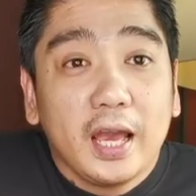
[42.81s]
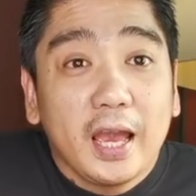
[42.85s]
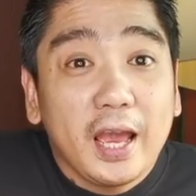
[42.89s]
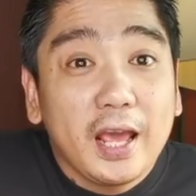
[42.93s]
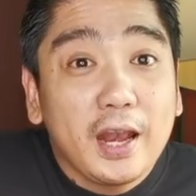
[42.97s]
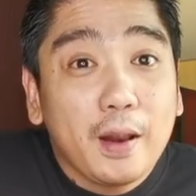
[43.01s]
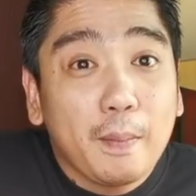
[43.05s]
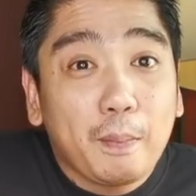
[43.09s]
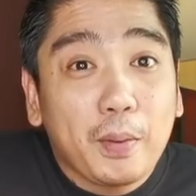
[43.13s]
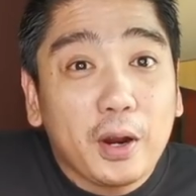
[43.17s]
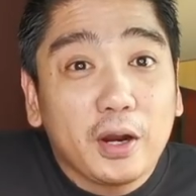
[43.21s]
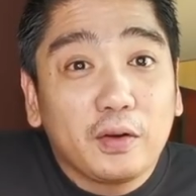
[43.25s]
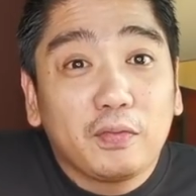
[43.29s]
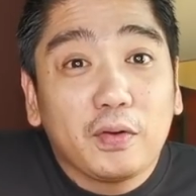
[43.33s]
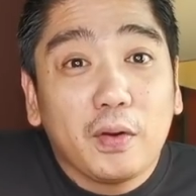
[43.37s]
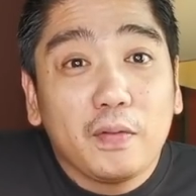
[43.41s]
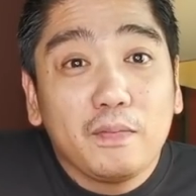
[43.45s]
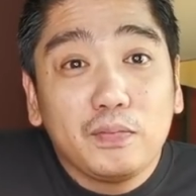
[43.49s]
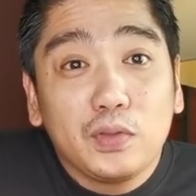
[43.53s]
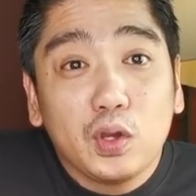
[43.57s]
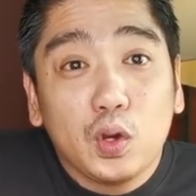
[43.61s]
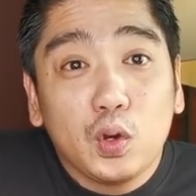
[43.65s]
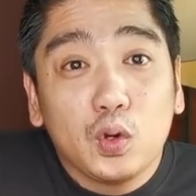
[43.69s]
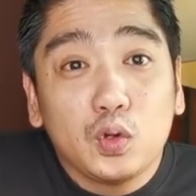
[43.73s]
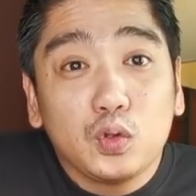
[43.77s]
And apart
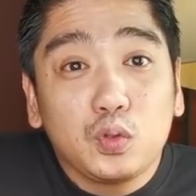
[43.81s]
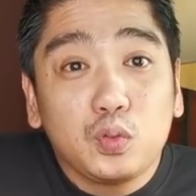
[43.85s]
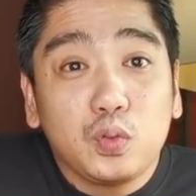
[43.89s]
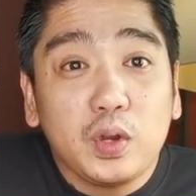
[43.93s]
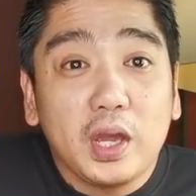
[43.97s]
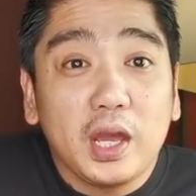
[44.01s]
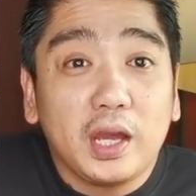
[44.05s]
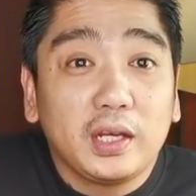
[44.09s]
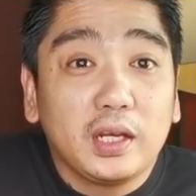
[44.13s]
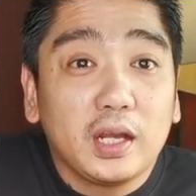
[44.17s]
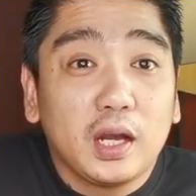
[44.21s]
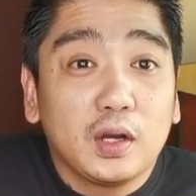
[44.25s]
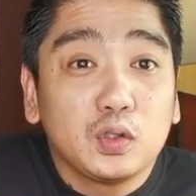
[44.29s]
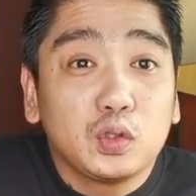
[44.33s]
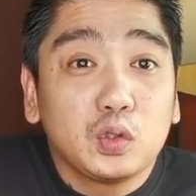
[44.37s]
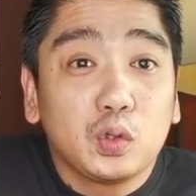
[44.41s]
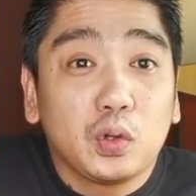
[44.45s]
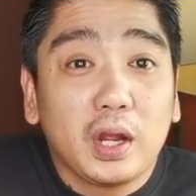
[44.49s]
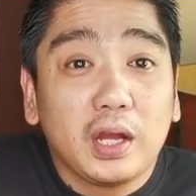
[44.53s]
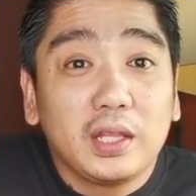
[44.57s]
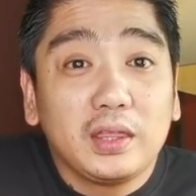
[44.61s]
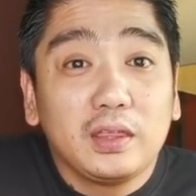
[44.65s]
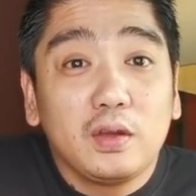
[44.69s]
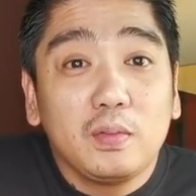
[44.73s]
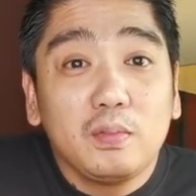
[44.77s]
from those, we announced
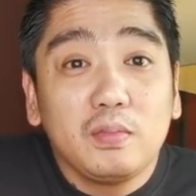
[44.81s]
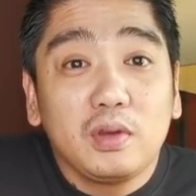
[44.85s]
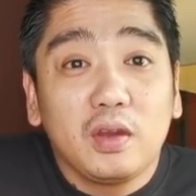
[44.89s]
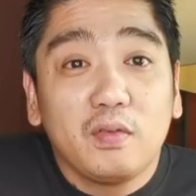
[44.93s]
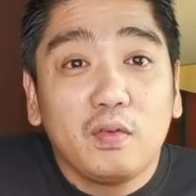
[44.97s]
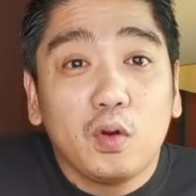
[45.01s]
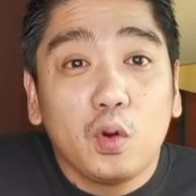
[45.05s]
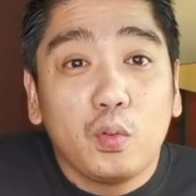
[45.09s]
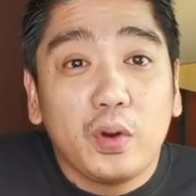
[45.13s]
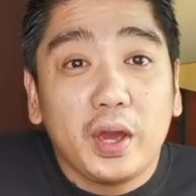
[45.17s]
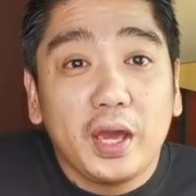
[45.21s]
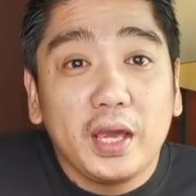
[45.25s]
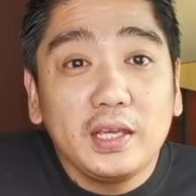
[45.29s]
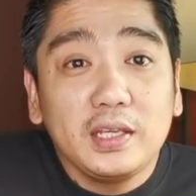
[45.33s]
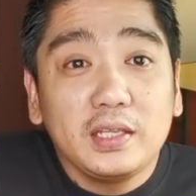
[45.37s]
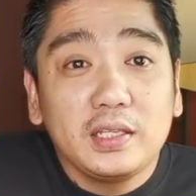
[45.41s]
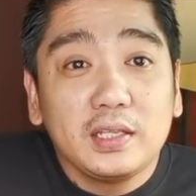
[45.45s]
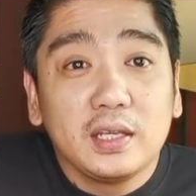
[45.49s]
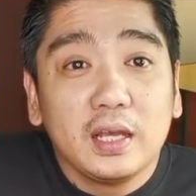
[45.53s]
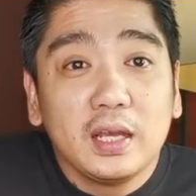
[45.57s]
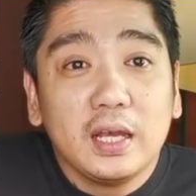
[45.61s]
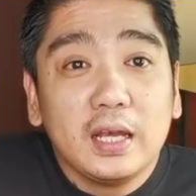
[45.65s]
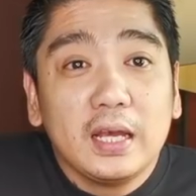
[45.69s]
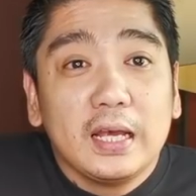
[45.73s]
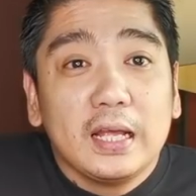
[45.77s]
random
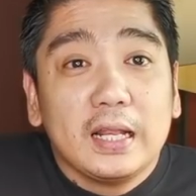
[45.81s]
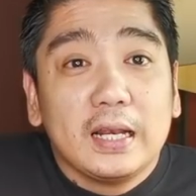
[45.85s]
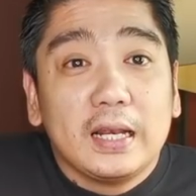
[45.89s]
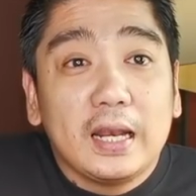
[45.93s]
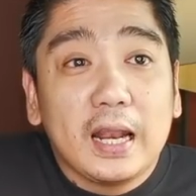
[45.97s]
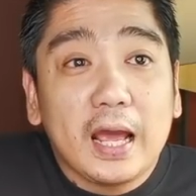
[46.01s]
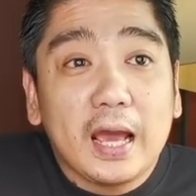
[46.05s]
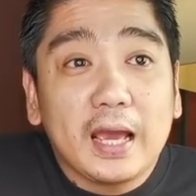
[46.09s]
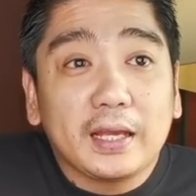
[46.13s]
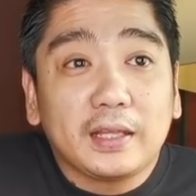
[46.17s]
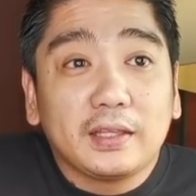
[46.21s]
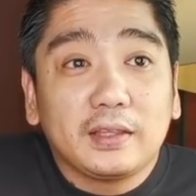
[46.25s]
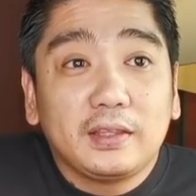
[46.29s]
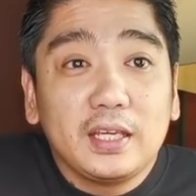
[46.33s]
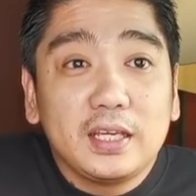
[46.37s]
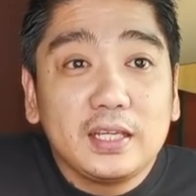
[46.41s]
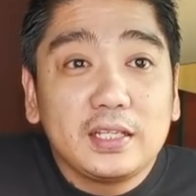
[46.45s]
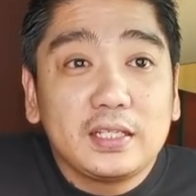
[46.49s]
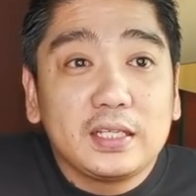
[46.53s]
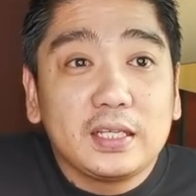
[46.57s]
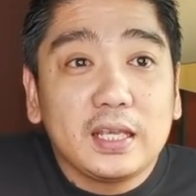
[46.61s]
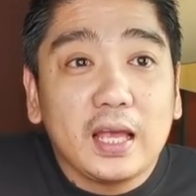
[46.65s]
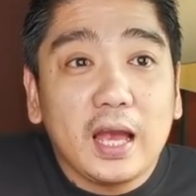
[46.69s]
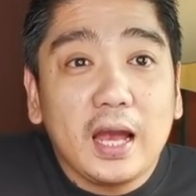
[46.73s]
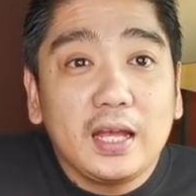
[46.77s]
giveaways like
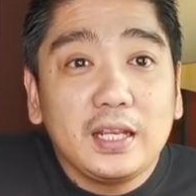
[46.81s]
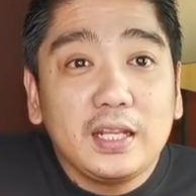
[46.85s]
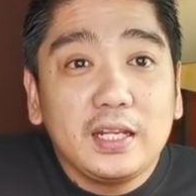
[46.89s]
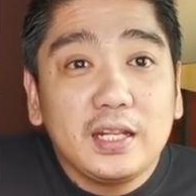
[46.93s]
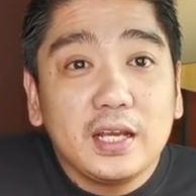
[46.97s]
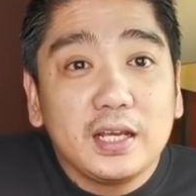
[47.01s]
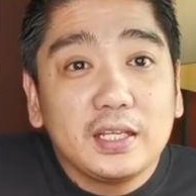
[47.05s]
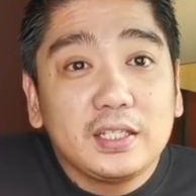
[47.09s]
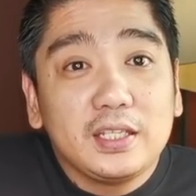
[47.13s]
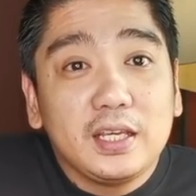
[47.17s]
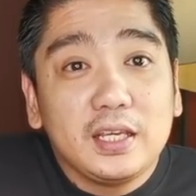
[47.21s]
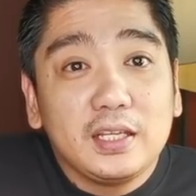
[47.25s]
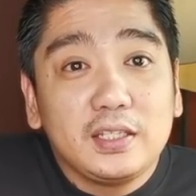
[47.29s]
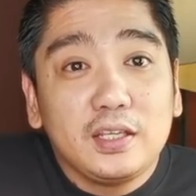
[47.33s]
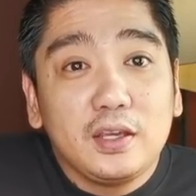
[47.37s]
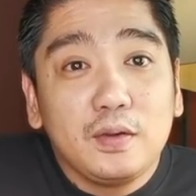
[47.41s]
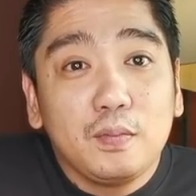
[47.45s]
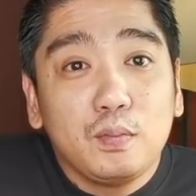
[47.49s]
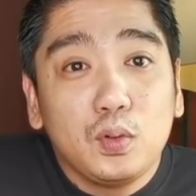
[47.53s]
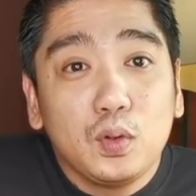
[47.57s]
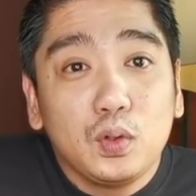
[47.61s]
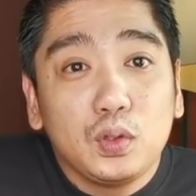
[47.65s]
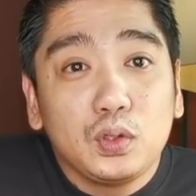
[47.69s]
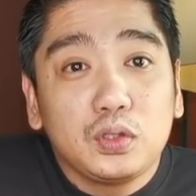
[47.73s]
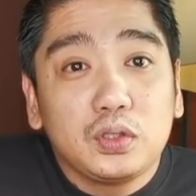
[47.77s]
this Adidas
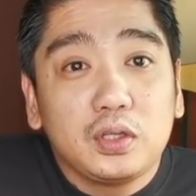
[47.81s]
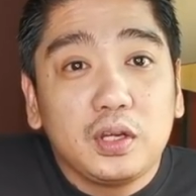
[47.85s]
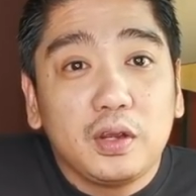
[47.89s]
Yeezy Boost